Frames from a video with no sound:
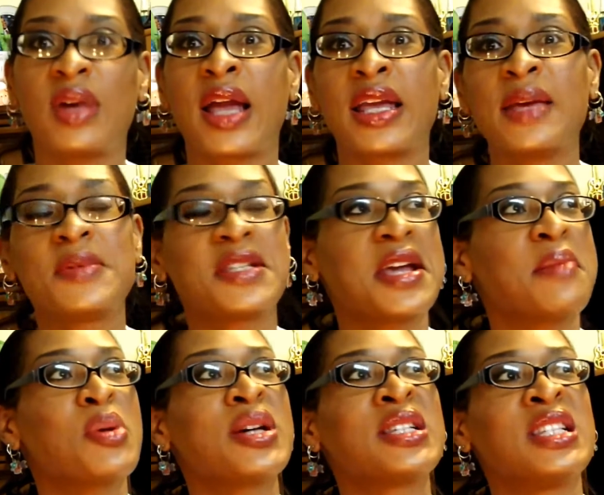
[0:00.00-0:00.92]
I keep
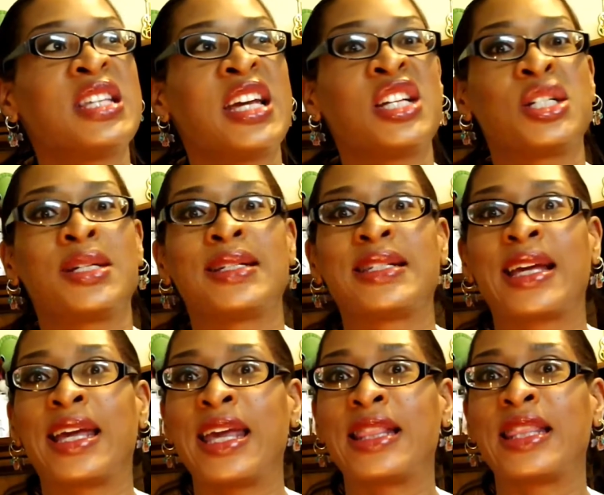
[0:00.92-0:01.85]
saying presentation because I
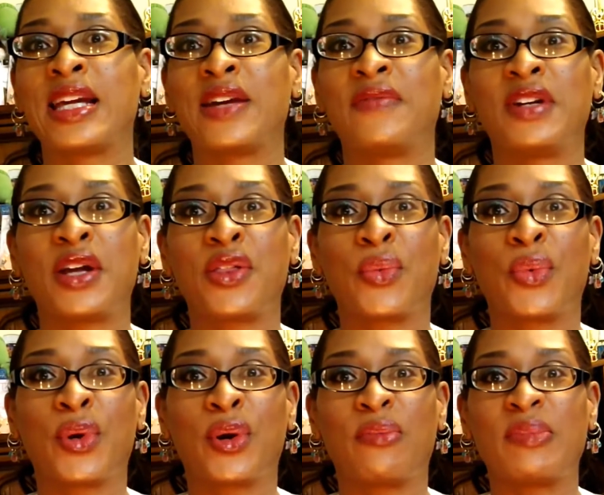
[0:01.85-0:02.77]
can't think of another
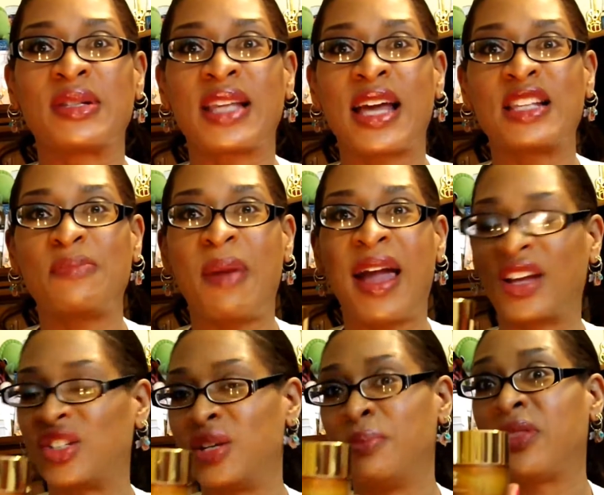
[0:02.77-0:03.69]
word besides
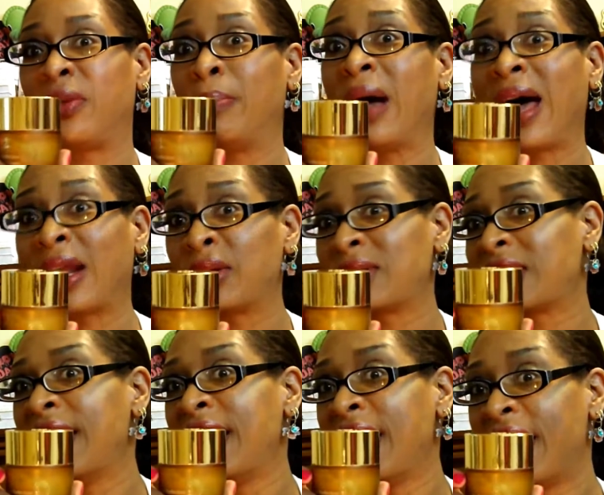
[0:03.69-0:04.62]
packaging, but the bottles
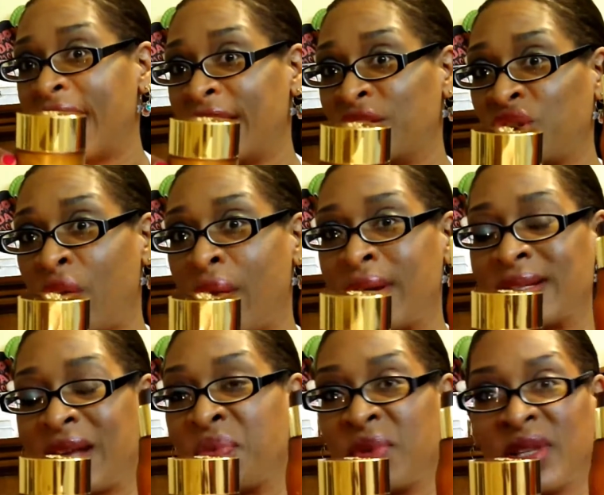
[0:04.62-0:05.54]
and jars,
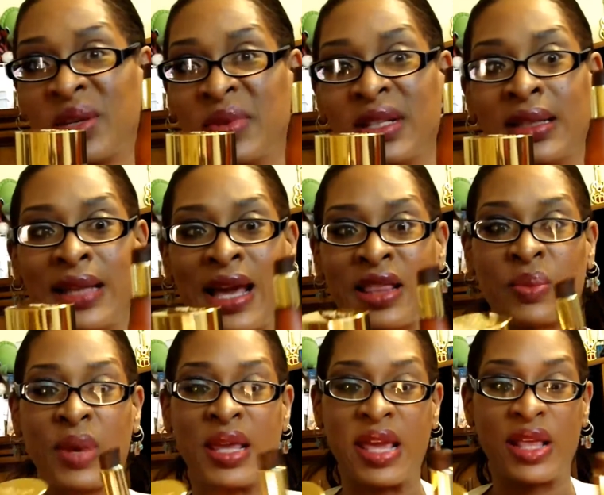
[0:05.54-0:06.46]
I really, really like
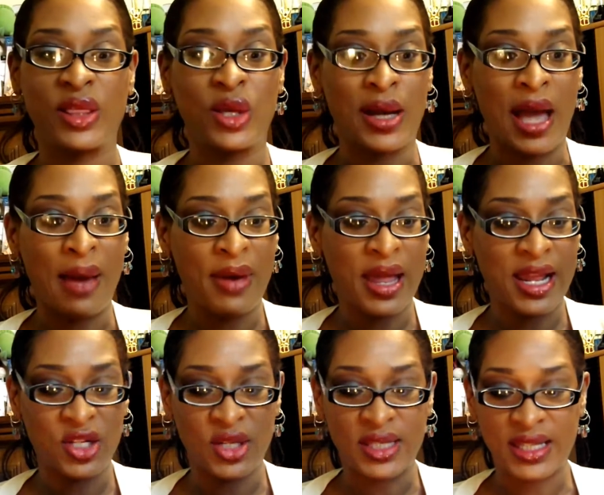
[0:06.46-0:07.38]
the way they look. How about
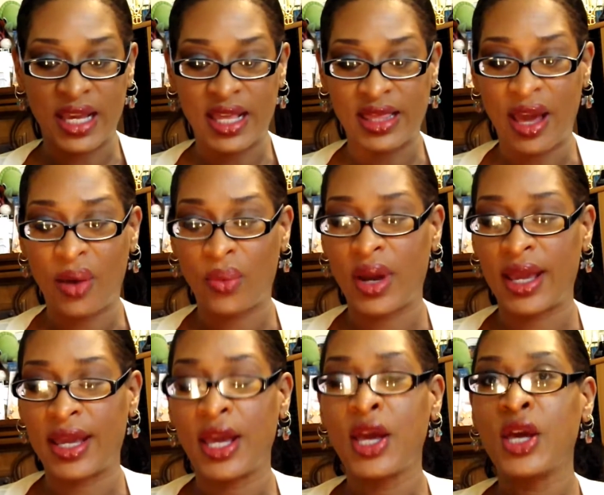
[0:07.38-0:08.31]
I just say it that
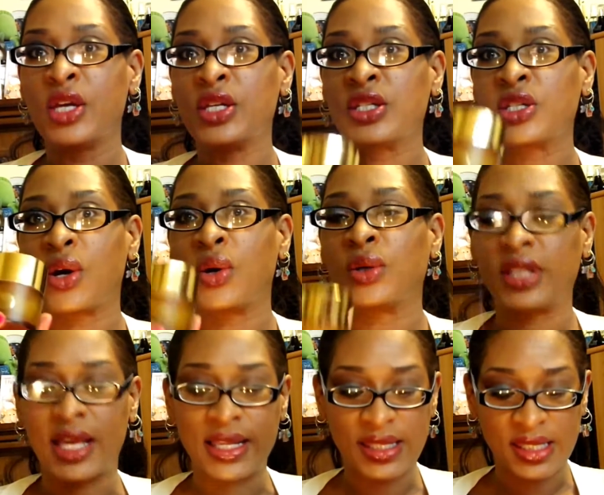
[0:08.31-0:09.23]
way? So
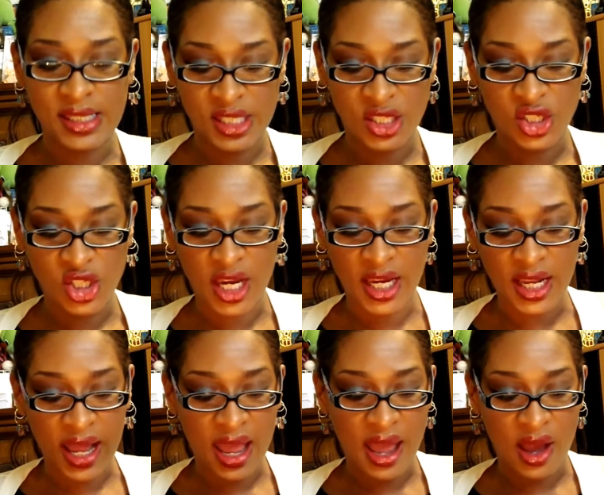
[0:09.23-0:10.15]
let's check
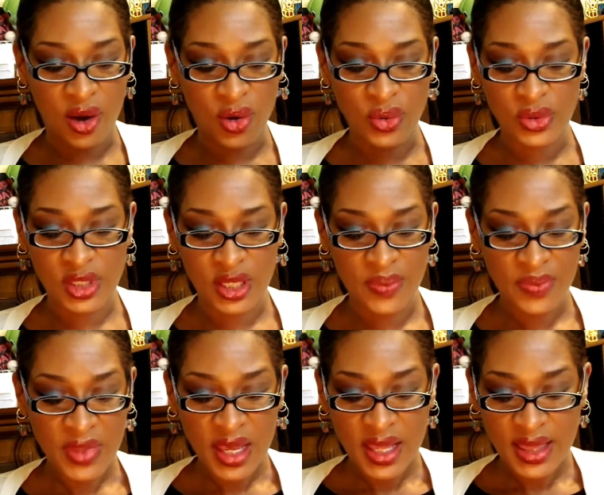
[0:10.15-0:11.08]
it out.
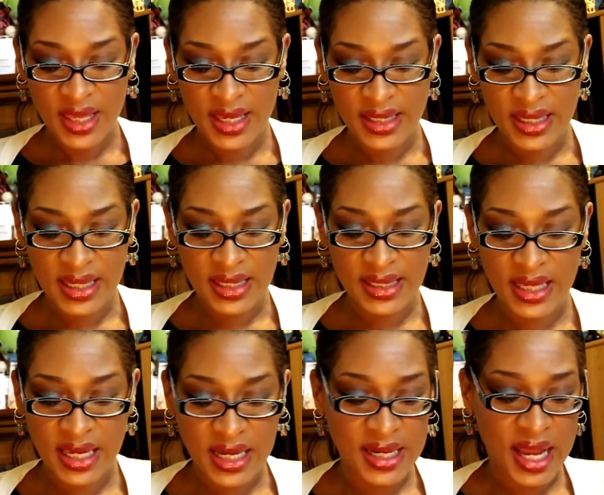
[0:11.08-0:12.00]
This is
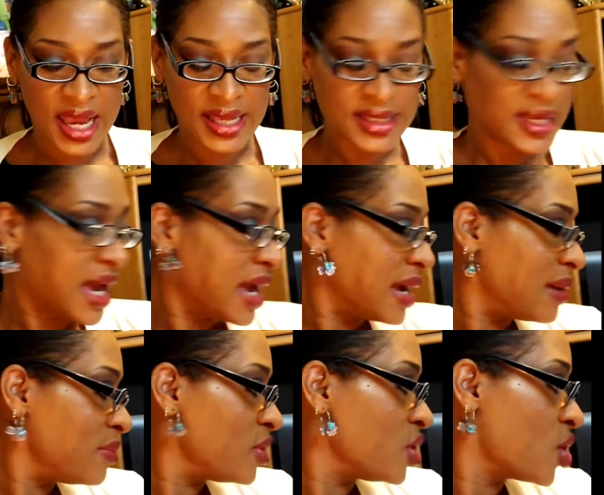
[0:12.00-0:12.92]
the
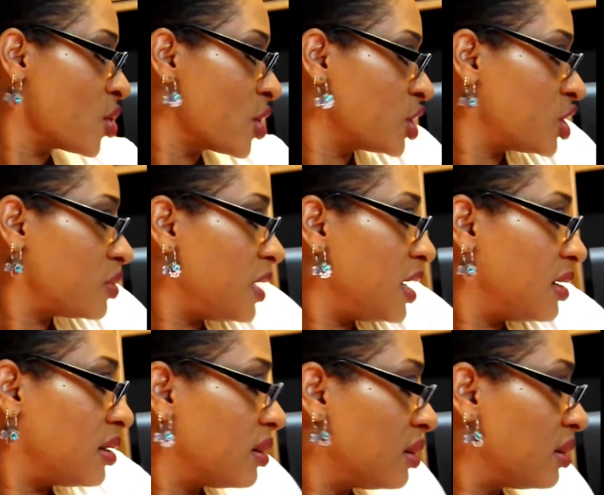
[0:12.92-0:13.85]
Nighttime Nourishment.